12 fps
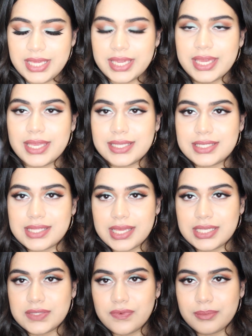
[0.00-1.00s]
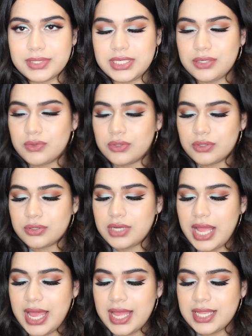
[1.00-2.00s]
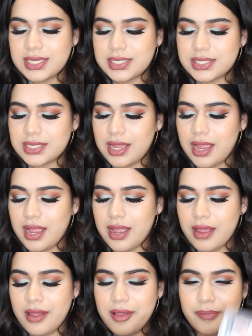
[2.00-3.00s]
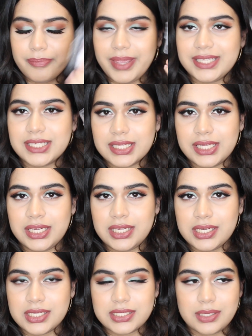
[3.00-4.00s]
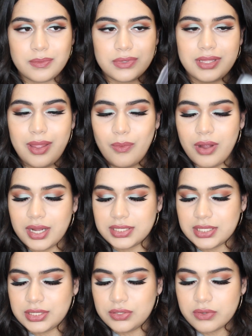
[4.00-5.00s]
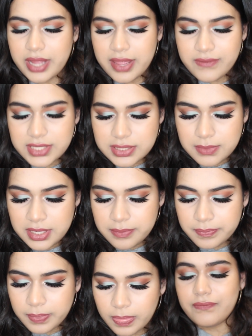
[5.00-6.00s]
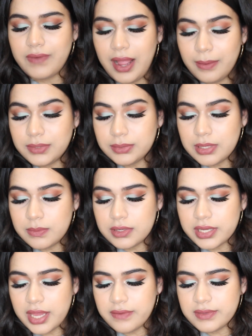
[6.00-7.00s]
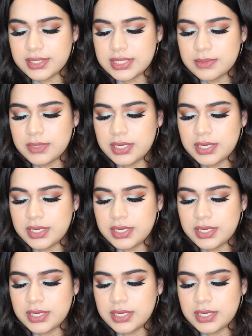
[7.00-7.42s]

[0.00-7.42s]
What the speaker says: thing is this from Dior, and basically someone that worked at Dior gave it to me. A family member gave this to